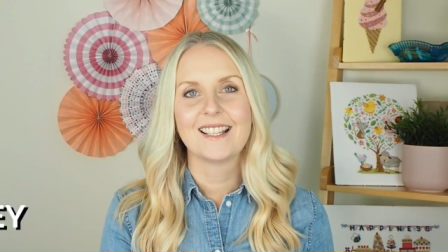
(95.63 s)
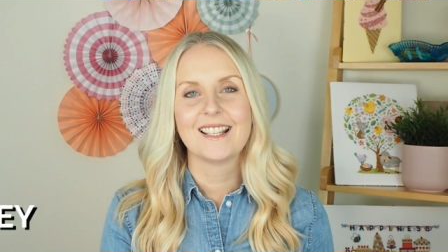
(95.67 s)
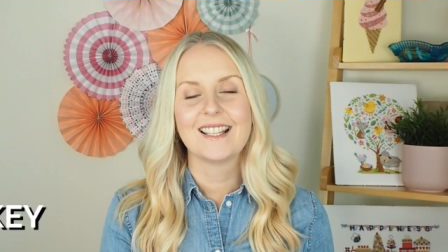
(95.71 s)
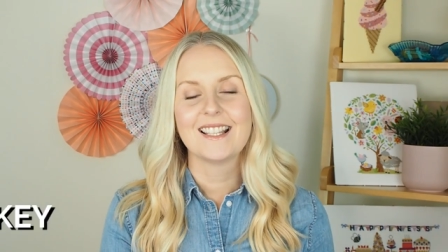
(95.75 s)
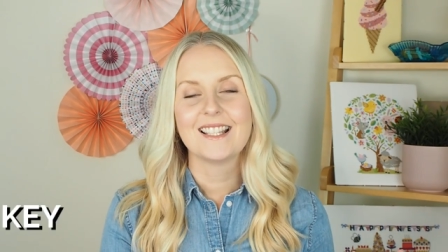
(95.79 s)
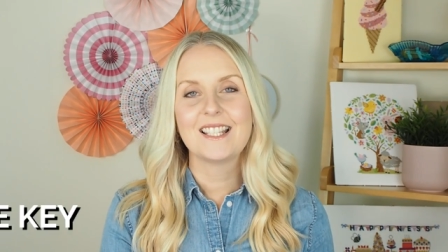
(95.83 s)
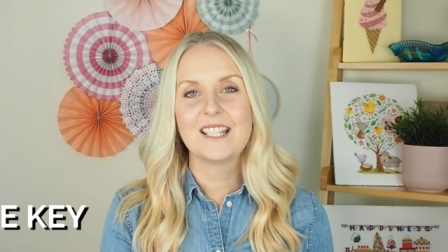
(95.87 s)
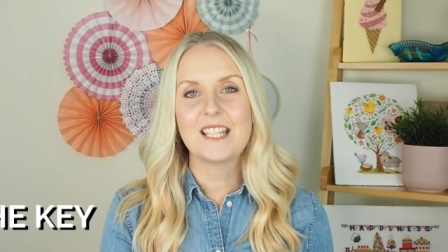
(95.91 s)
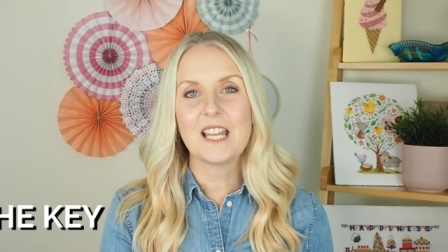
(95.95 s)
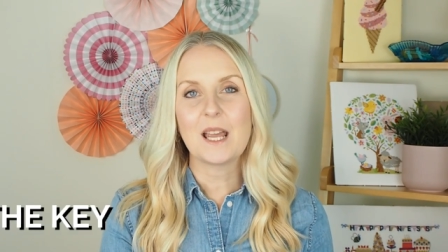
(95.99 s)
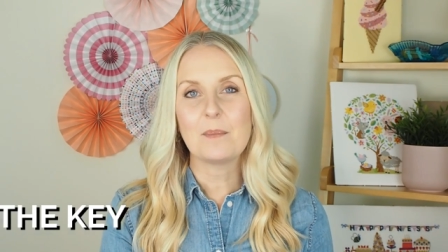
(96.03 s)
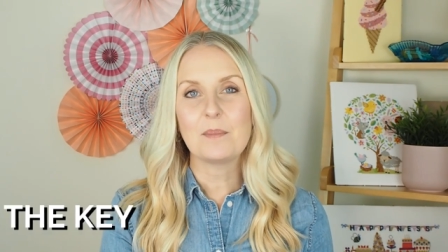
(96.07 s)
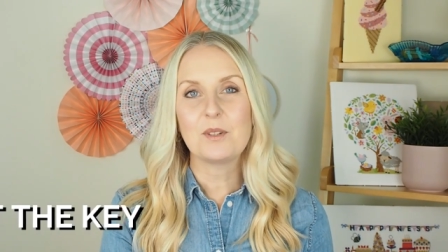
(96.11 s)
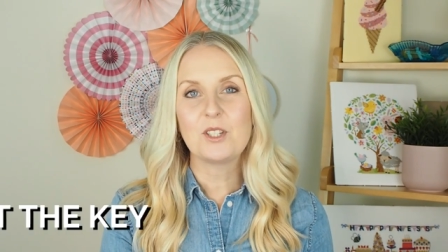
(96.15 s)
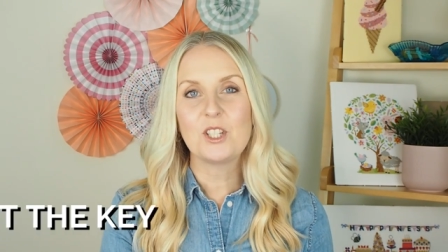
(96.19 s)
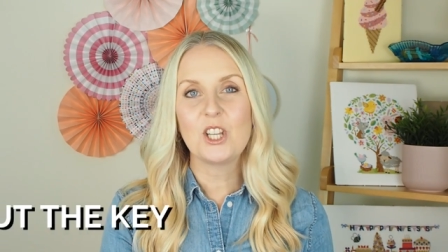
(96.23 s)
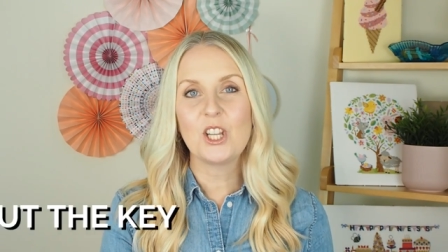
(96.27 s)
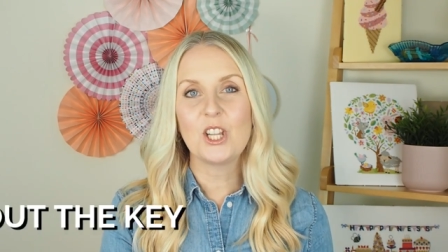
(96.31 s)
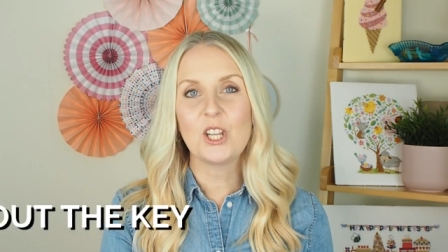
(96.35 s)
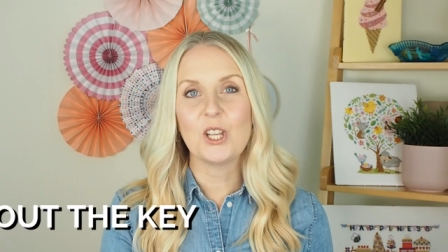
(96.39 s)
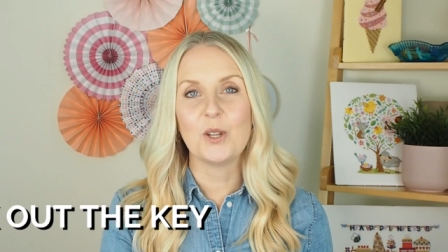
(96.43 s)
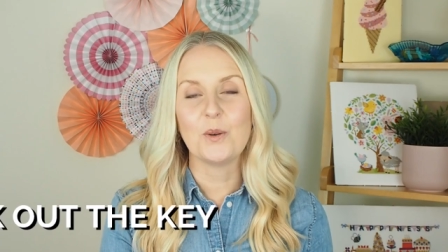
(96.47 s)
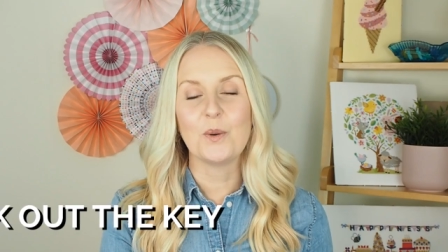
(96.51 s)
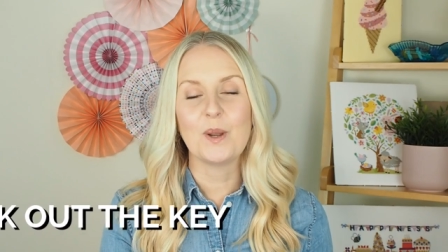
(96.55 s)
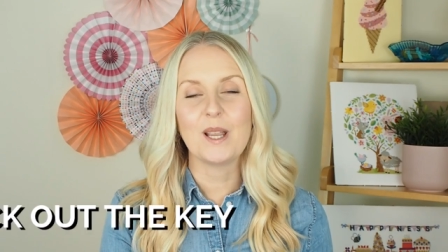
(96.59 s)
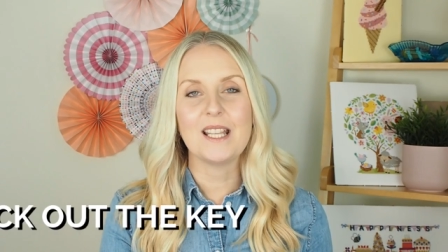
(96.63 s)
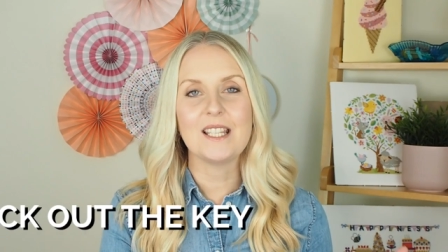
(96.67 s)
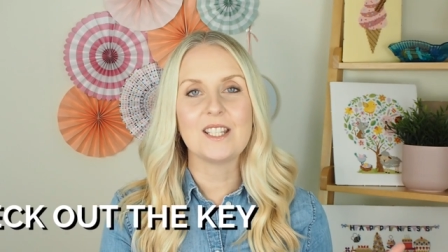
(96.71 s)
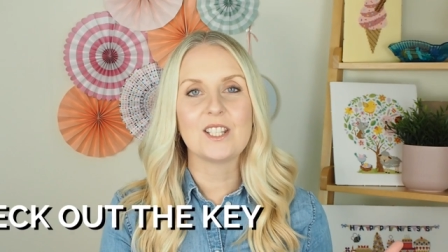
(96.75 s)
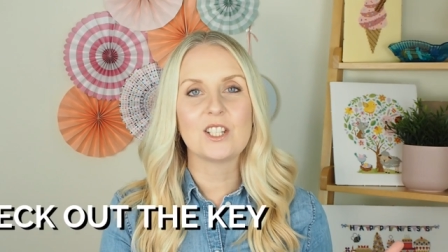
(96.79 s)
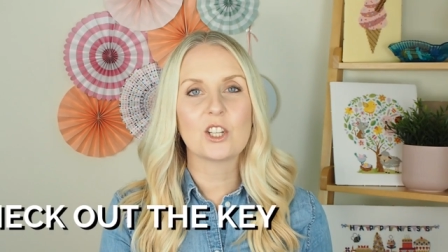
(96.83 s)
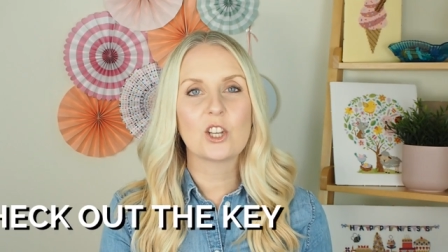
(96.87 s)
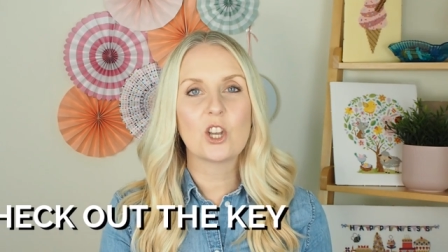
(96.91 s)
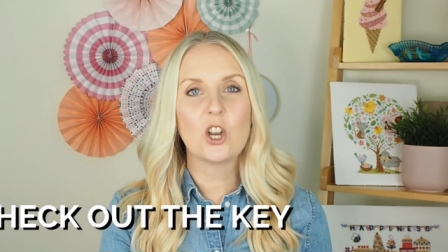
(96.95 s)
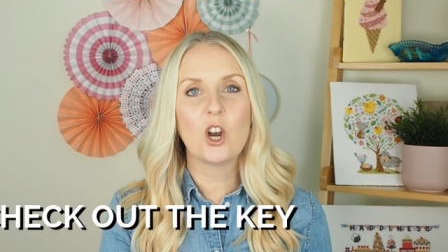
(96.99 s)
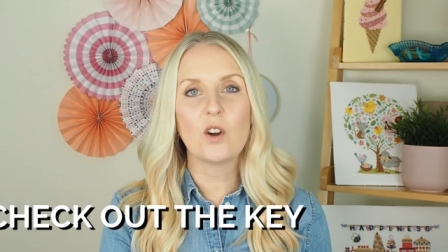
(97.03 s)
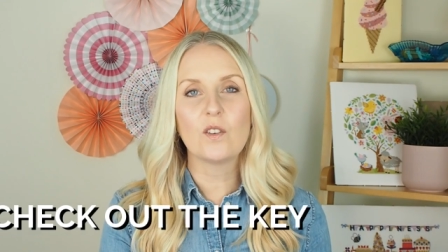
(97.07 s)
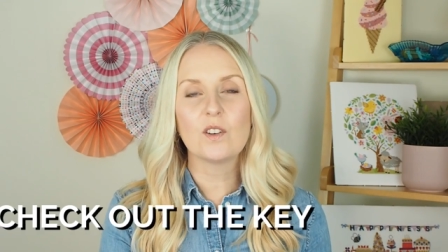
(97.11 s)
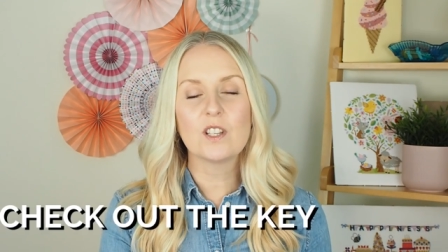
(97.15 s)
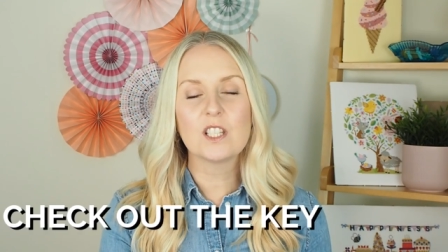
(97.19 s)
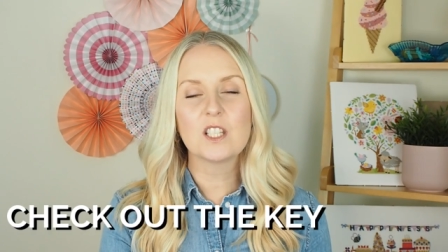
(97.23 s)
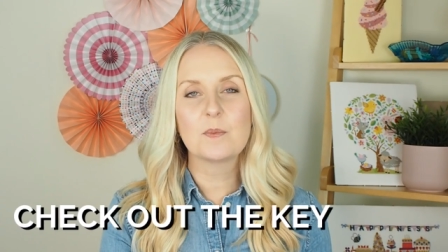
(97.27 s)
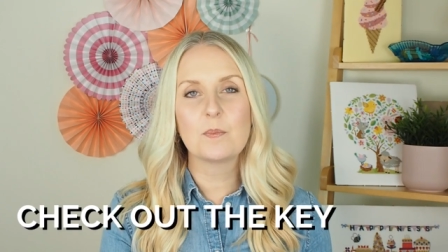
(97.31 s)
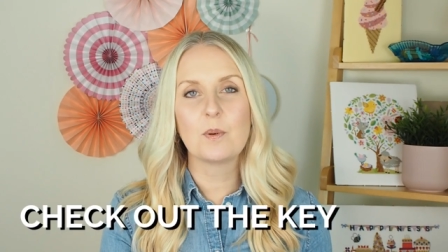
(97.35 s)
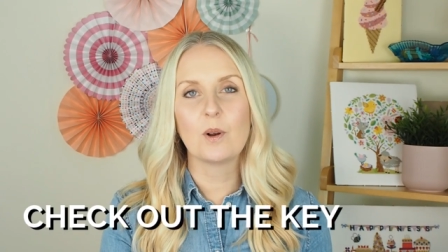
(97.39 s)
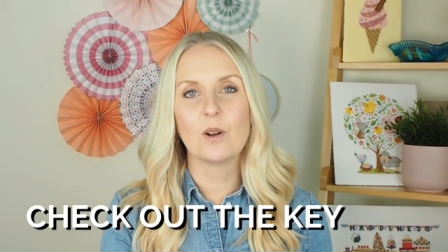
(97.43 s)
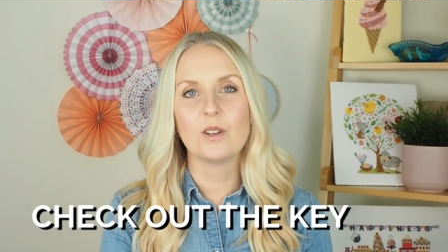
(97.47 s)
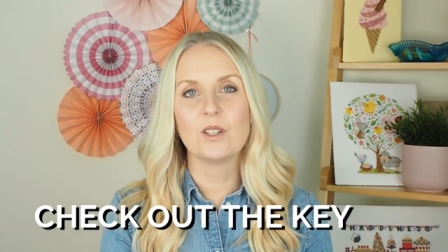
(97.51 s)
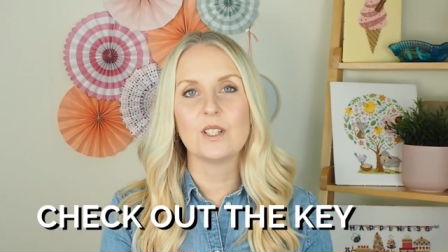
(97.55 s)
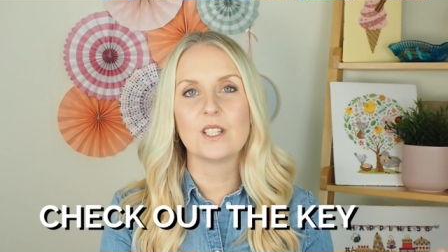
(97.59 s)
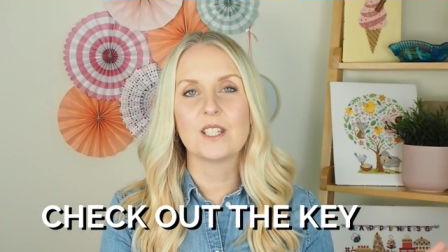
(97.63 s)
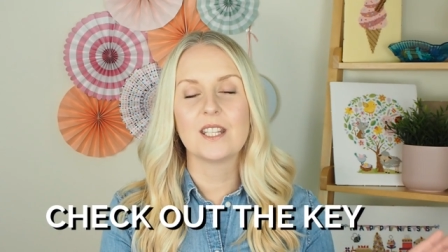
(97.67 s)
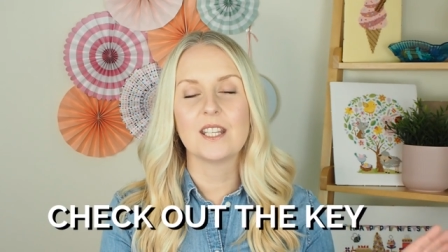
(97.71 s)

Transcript: Step two is to correspond